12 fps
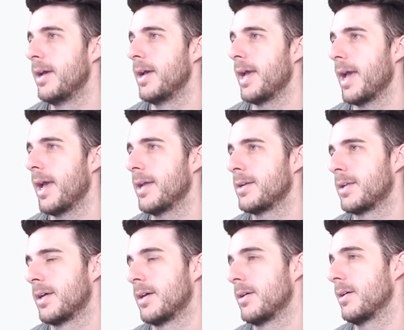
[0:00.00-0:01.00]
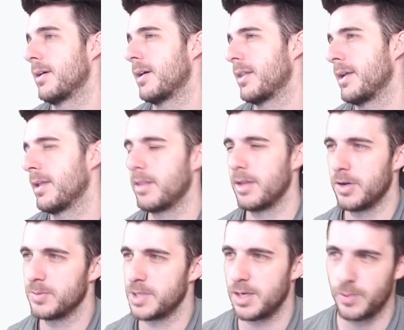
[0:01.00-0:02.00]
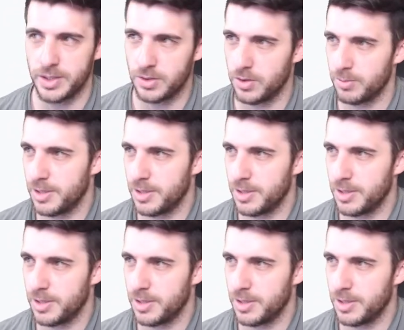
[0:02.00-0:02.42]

And I think Ethereum's anyway going to